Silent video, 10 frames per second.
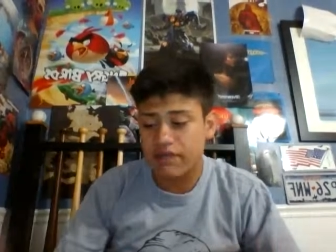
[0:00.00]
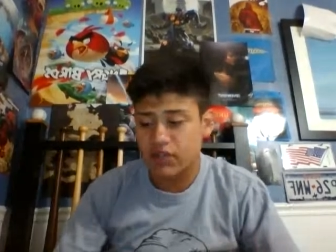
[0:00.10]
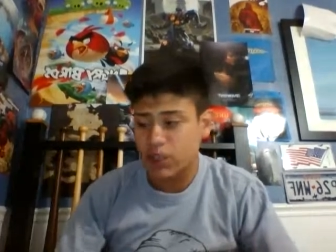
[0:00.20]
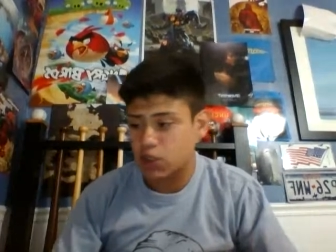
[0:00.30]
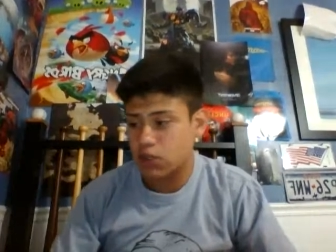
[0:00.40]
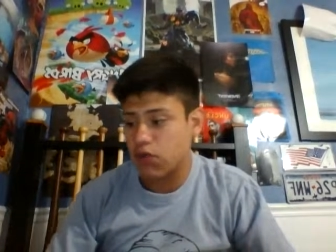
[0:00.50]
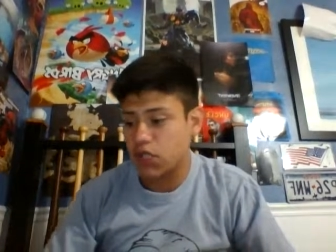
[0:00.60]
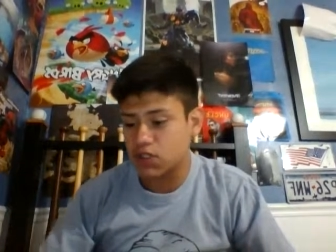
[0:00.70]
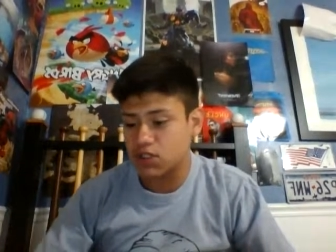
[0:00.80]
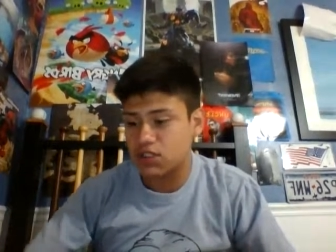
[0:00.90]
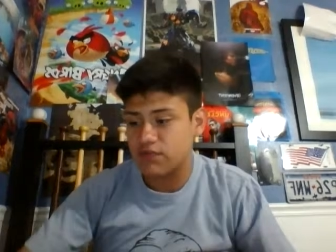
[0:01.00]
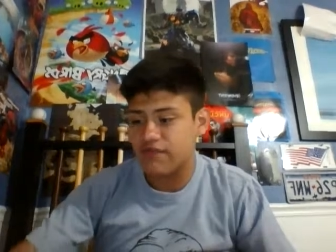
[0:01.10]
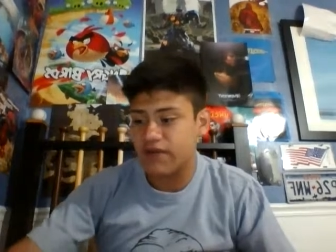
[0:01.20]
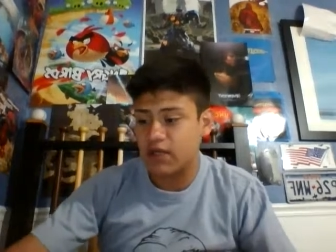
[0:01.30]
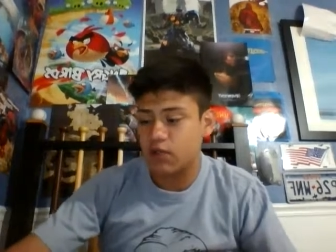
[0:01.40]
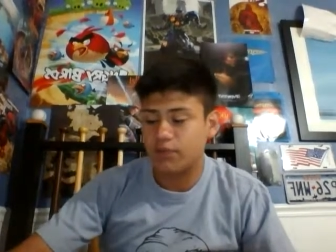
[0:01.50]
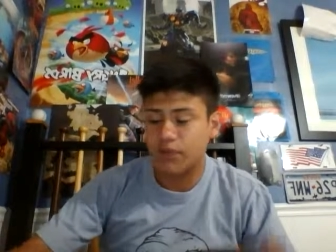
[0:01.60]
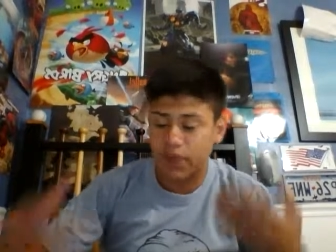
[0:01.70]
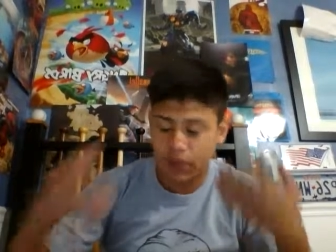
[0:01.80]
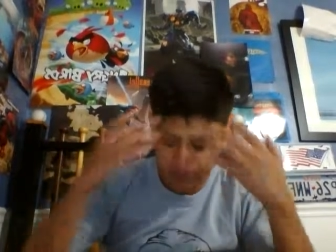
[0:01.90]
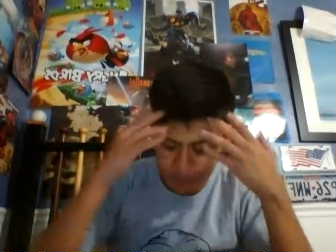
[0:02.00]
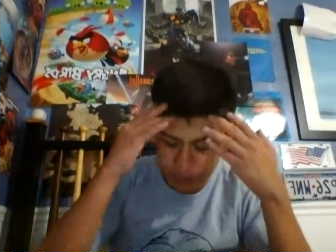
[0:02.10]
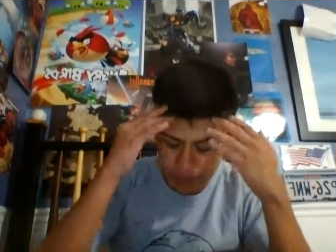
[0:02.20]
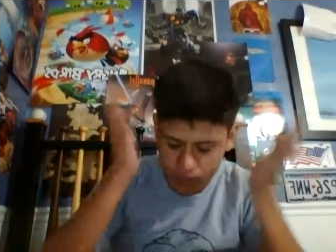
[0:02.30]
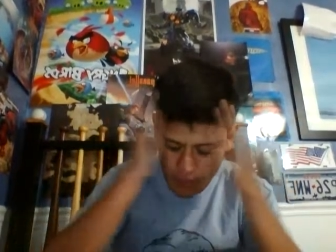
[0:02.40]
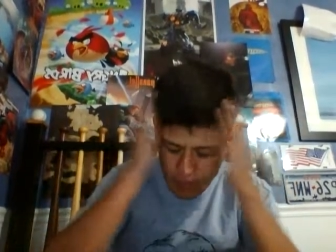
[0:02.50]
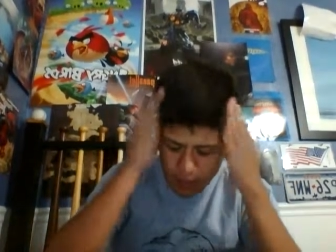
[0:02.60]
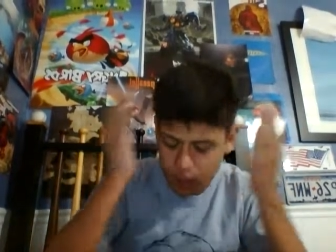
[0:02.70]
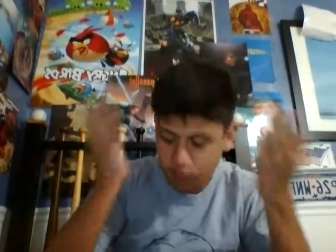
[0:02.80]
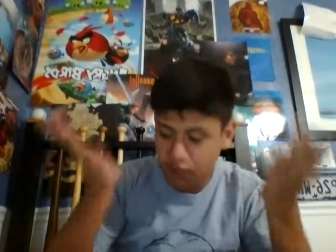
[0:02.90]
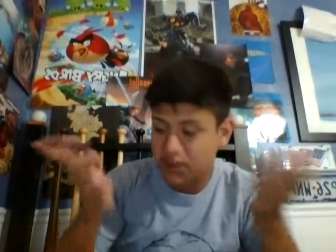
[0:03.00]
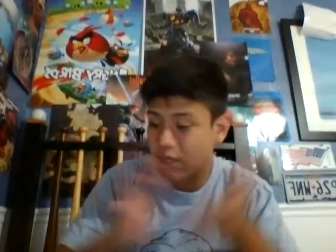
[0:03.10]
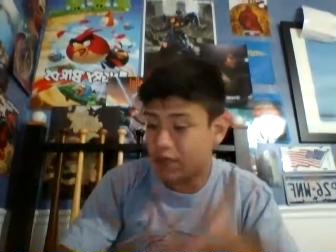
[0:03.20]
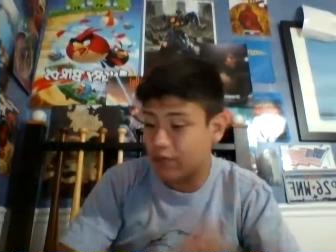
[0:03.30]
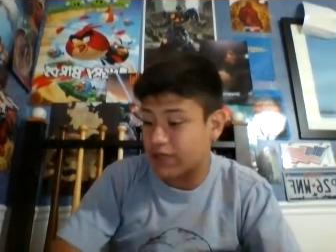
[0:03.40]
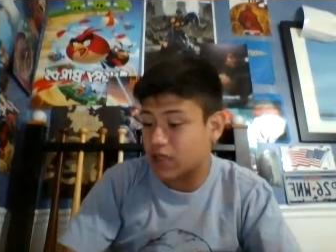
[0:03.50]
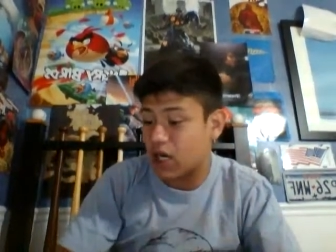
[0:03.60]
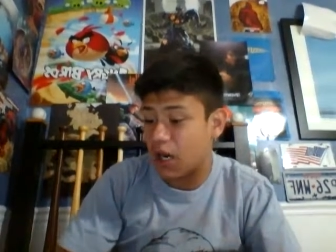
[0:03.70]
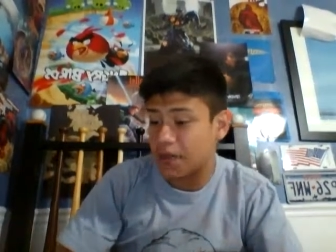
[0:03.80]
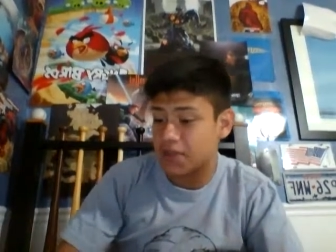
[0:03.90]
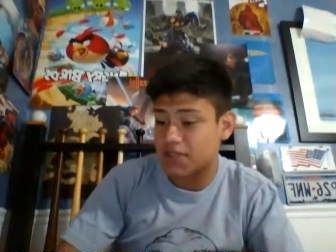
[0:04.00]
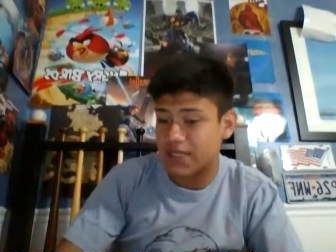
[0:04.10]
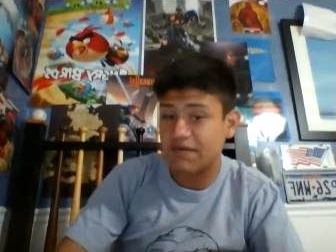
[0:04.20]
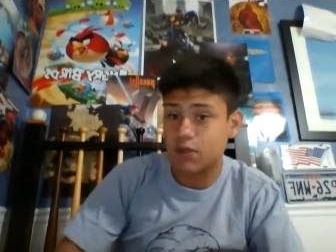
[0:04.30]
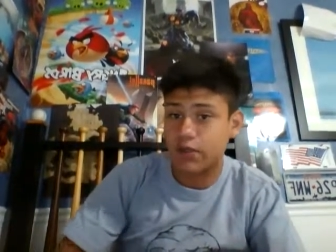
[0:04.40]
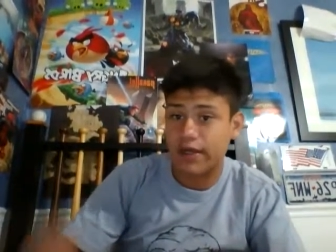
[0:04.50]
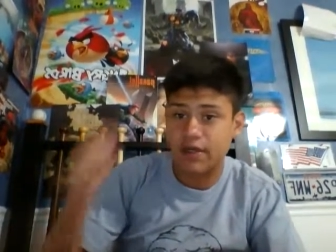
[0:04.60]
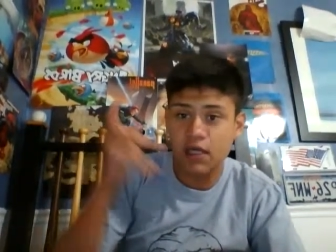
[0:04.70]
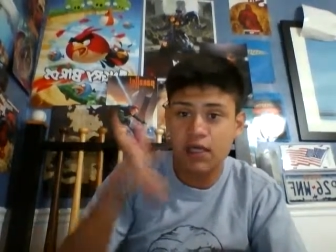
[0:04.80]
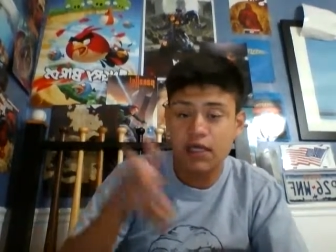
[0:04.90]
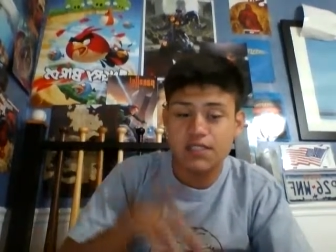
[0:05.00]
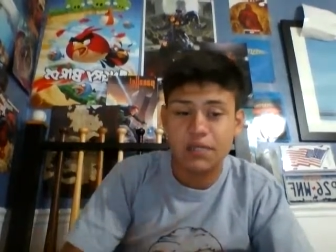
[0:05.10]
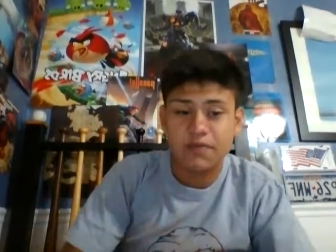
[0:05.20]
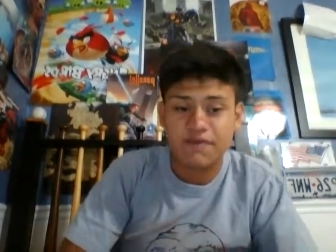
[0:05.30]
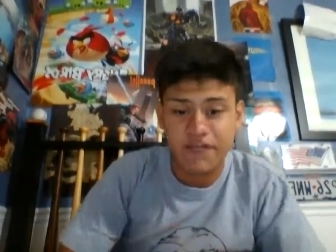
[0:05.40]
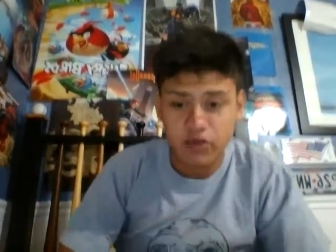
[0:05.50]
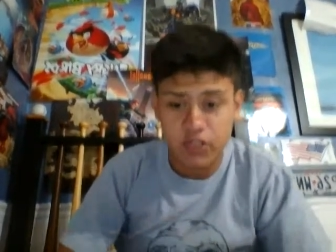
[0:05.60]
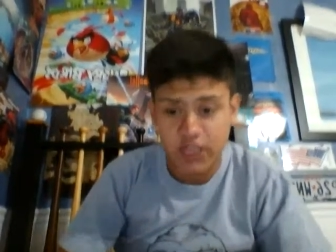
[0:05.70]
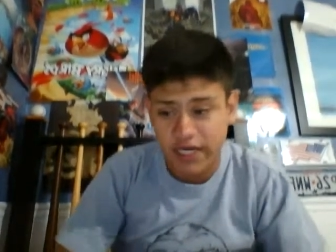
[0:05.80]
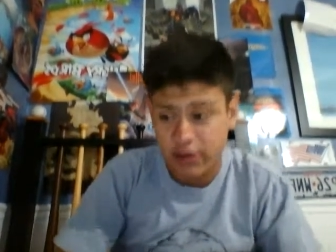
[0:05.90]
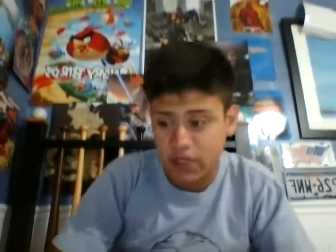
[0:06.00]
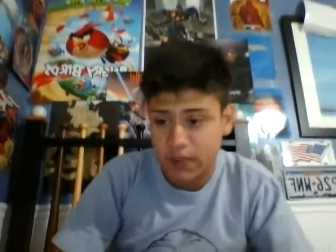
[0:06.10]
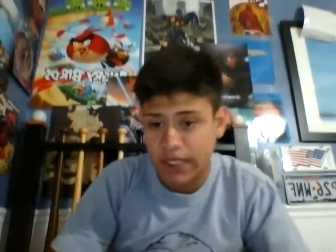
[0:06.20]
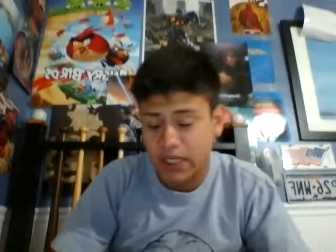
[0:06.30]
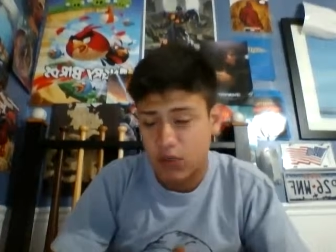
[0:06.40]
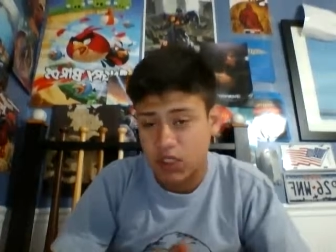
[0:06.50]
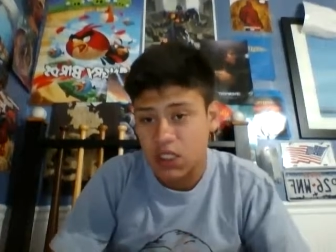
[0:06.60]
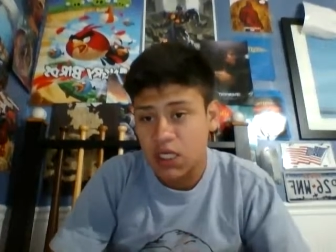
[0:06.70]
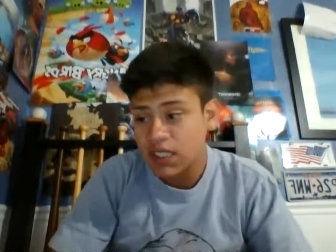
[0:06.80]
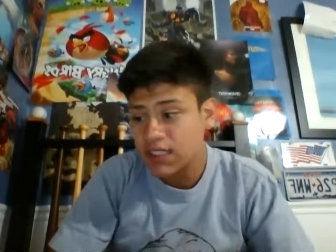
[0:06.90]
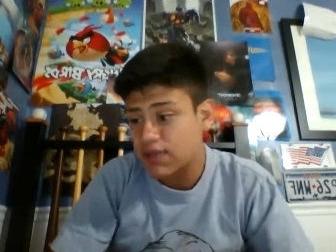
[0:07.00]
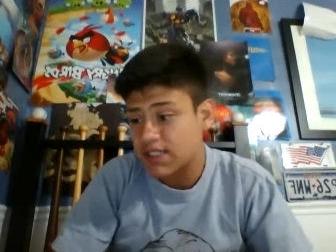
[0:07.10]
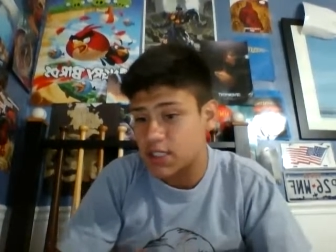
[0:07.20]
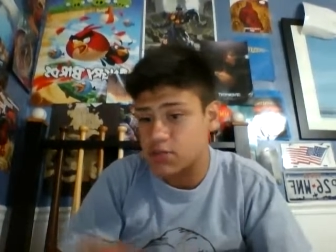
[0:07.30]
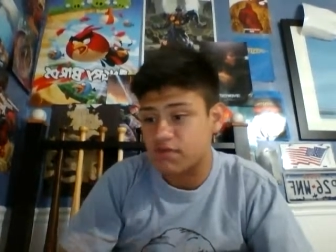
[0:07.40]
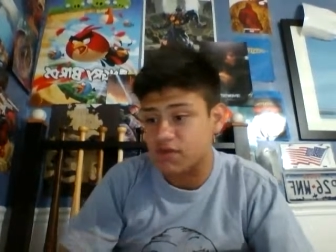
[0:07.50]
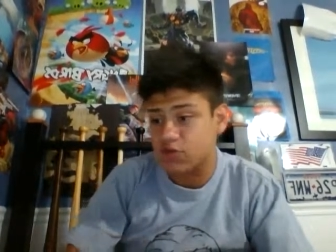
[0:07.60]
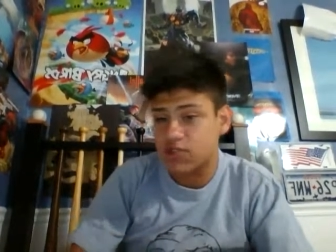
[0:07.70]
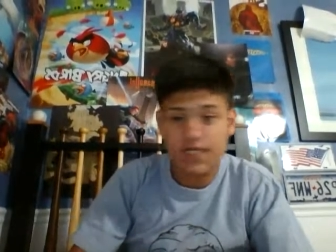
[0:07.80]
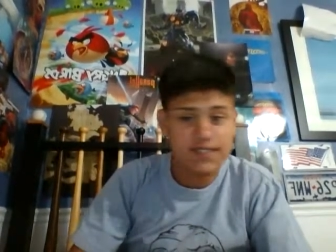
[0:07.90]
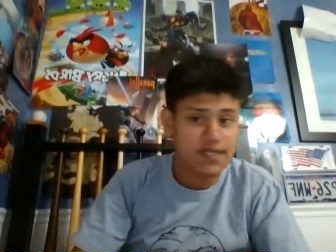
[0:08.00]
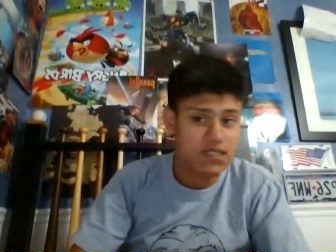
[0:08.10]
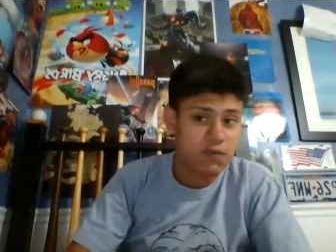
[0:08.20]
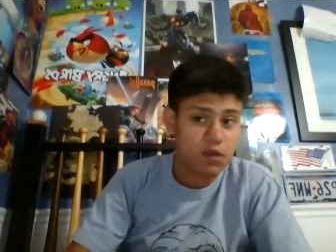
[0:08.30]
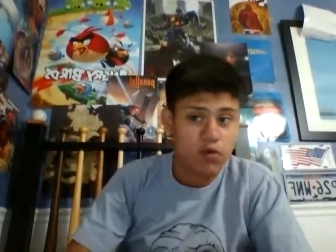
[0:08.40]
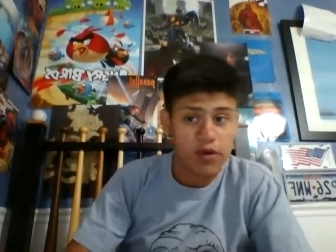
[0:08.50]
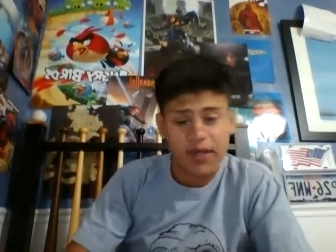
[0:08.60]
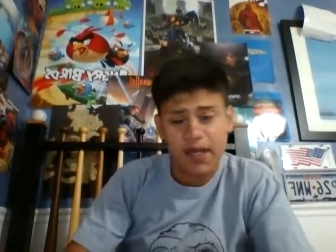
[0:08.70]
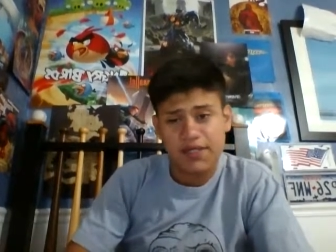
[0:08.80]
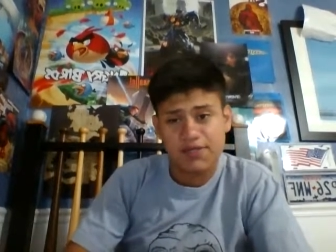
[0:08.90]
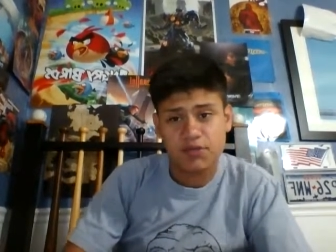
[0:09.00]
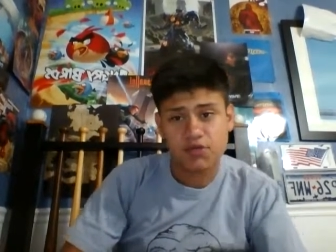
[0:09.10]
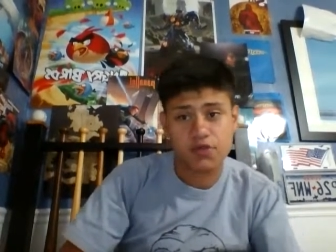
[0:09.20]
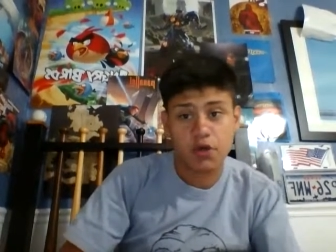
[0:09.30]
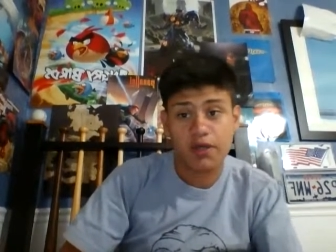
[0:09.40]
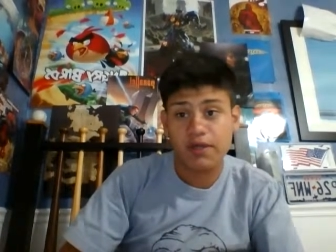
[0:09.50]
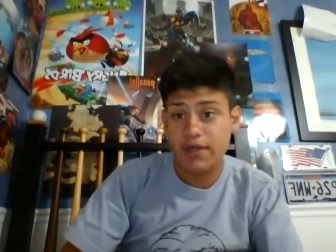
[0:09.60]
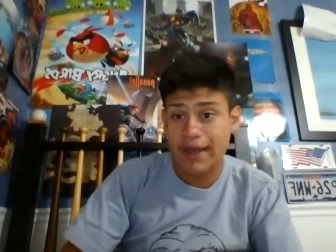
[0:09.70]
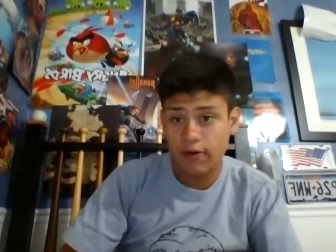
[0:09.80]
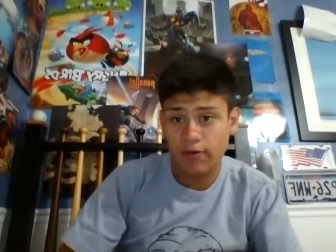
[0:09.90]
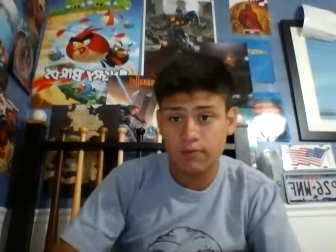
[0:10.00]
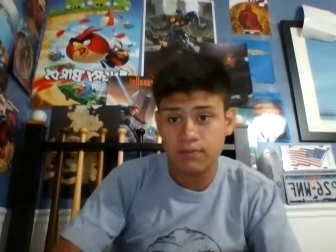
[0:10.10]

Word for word: have yet to actually watch this video, I mean, sorry, read the comic books and haven't already, stop the video, go check it out, and come back and watch the rest of this review. 10 second spoiler warning, as usual, starting now.